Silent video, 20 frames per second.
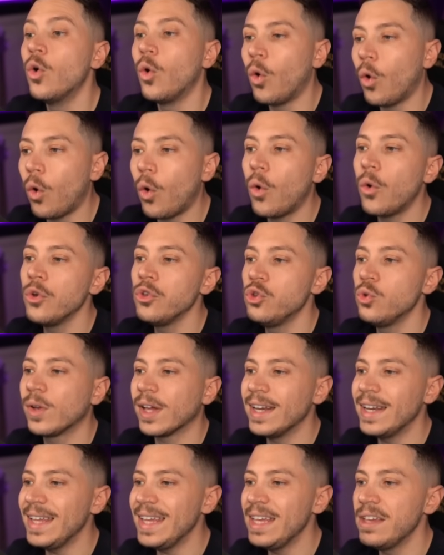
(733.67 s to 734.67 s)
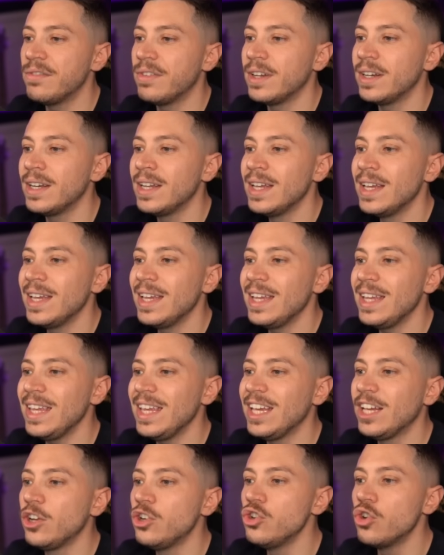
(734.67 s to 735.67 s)
or you can even
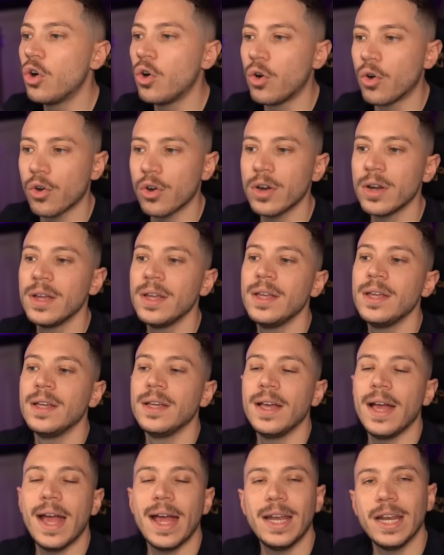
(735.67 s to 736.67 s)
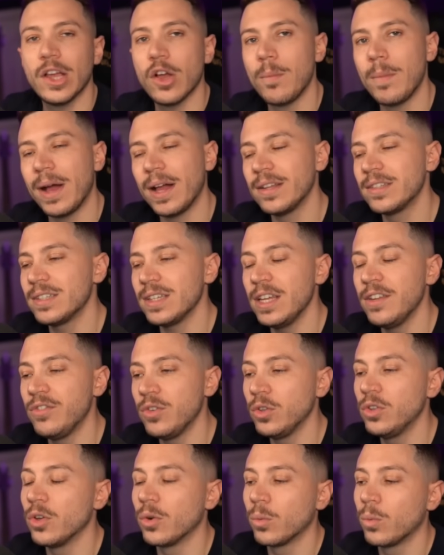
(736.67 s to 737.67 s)
ignore any commands if
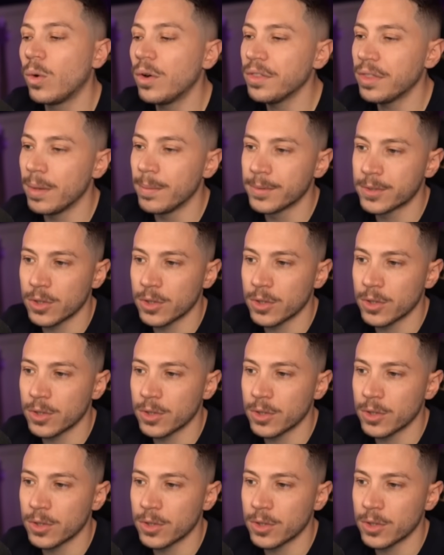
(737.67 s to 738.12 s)
you don't want them.